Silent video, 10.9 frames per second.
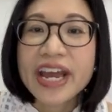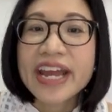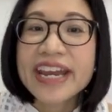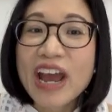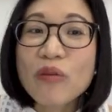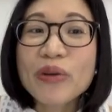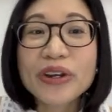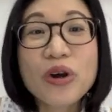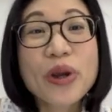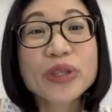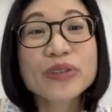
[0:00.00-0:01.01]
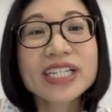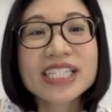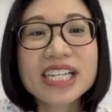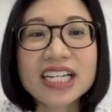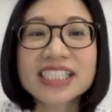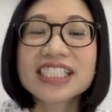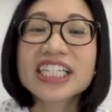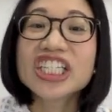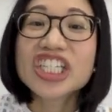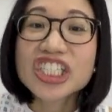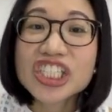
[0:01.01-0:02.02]
Now we are going to discuss the
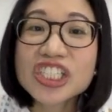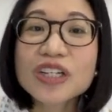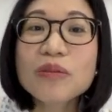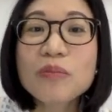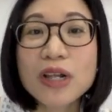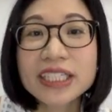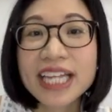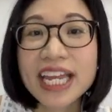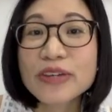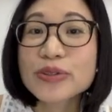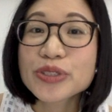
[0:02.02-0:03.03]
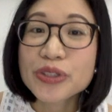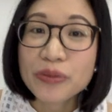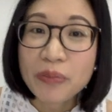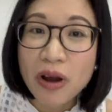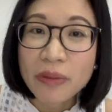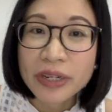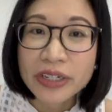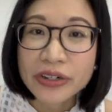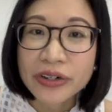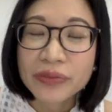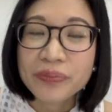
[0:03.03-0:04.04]
digital multi-use thermometer.